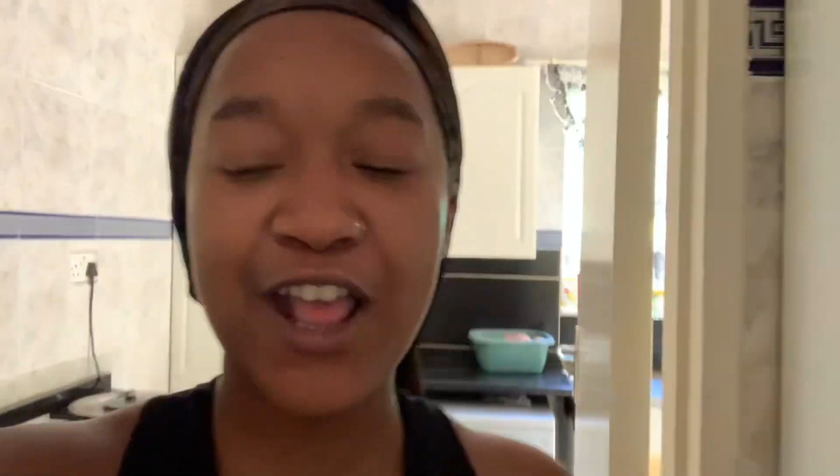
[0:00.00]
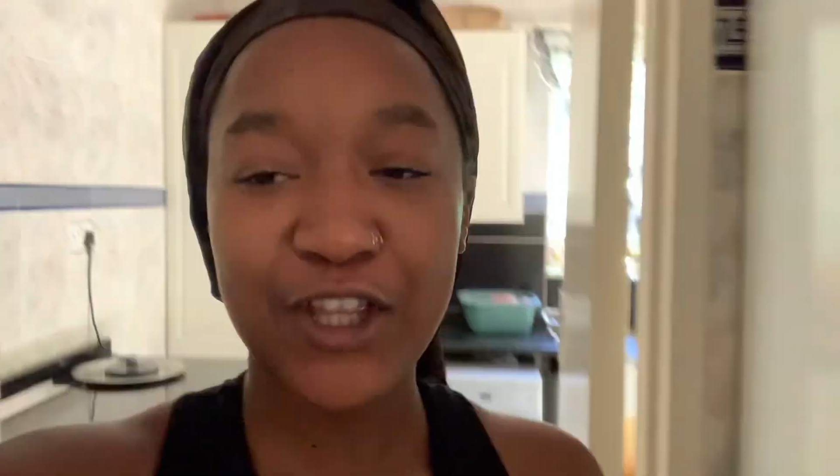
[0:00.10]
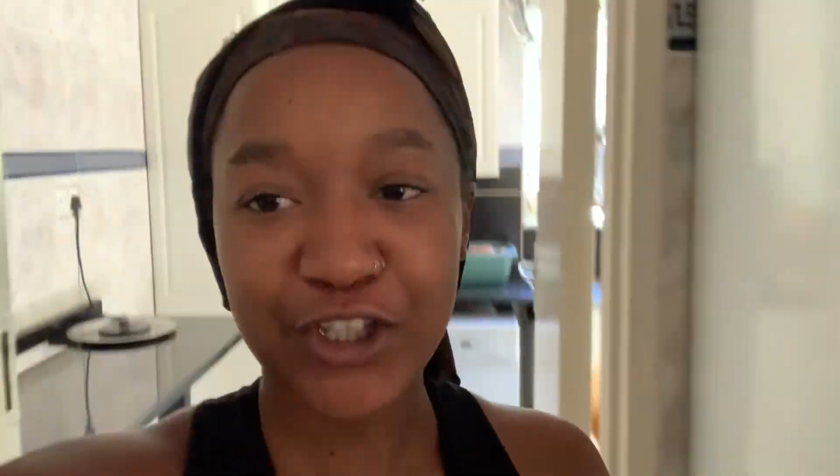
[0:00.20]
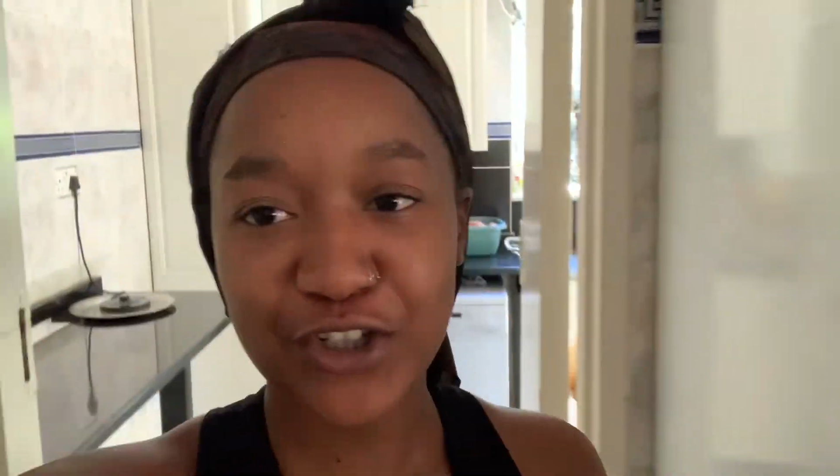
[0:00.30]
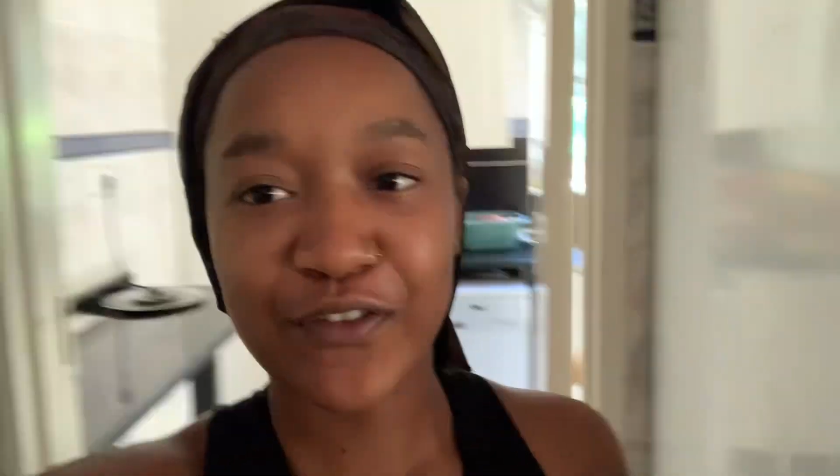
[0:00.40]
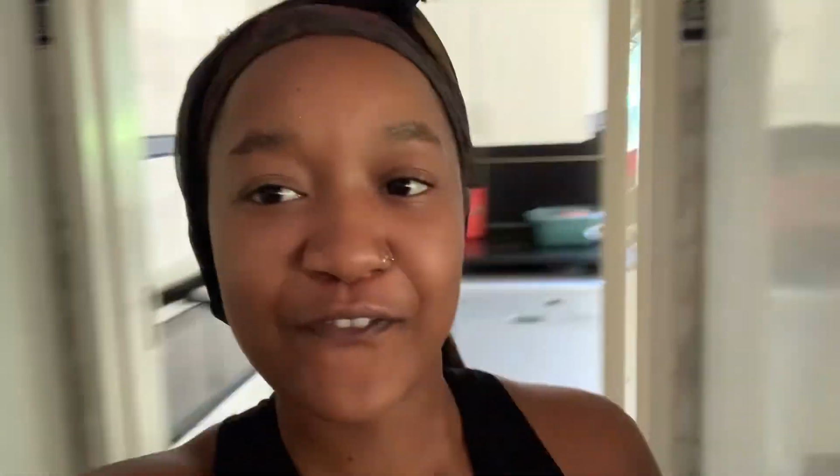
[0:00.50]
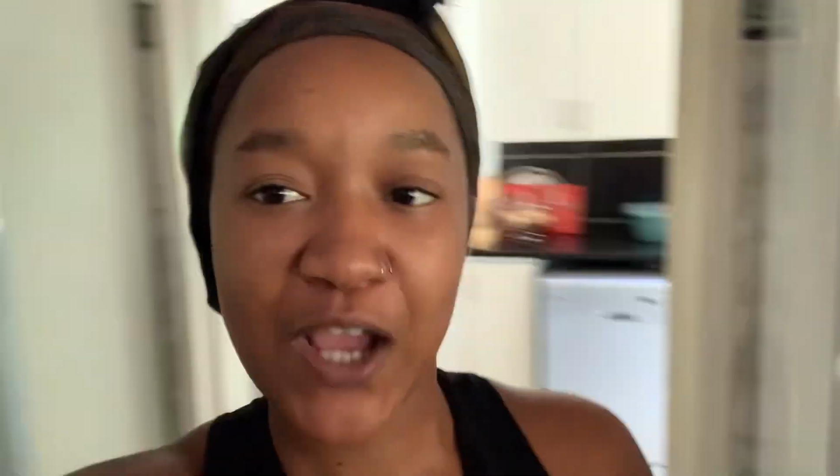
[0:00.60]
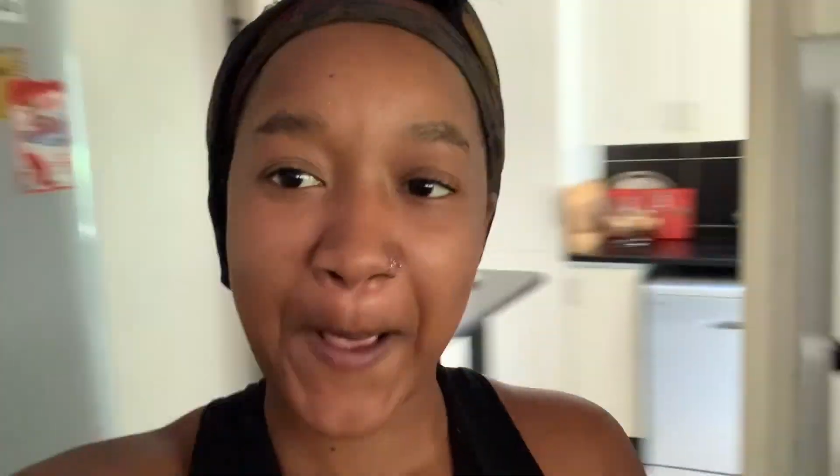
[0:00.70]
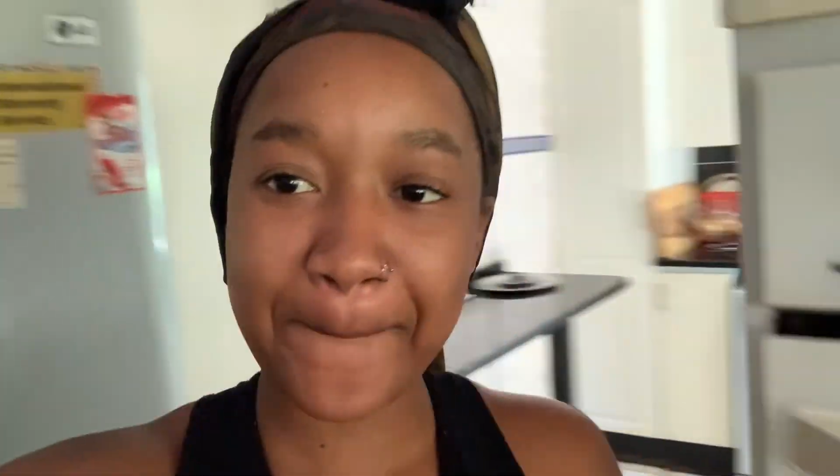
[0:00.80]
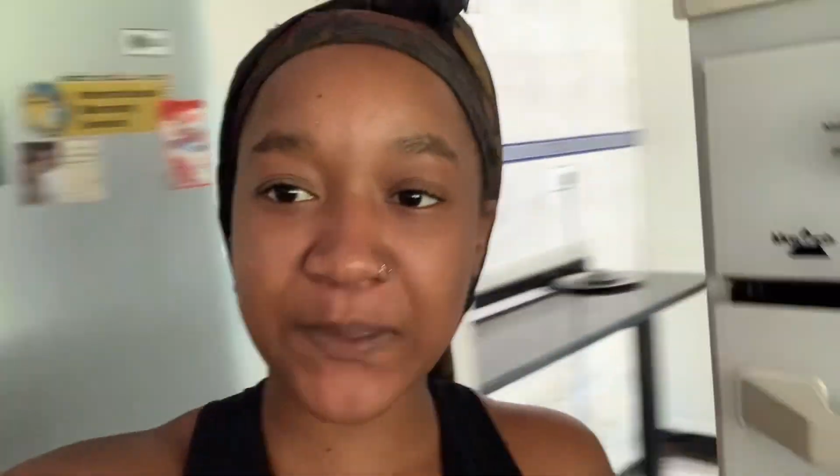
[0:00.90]
you know the
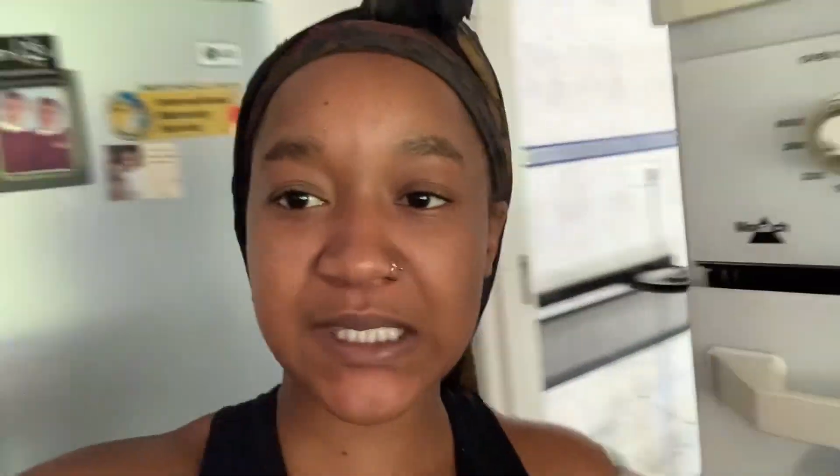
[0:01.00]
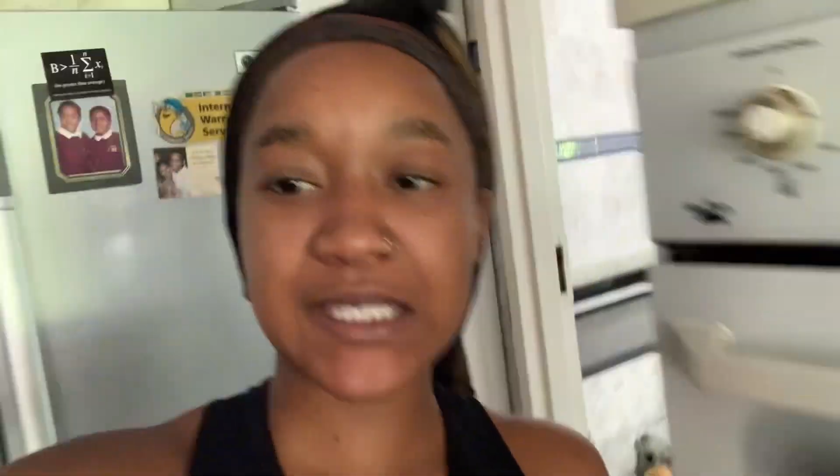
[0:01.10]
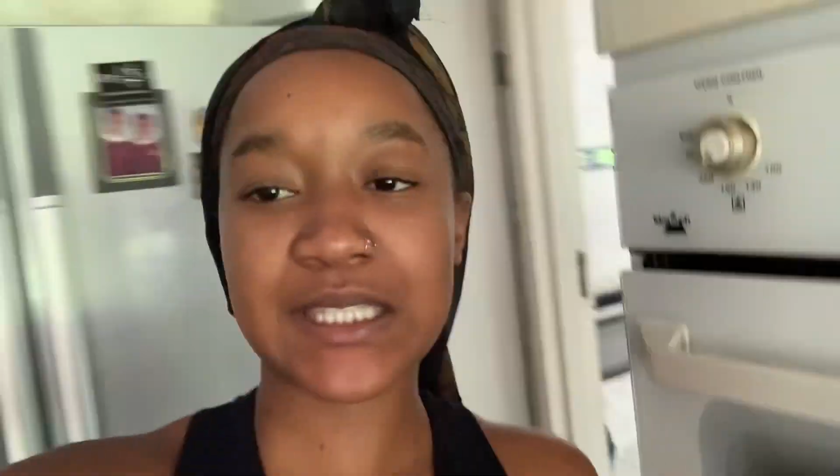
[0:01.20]
vibes.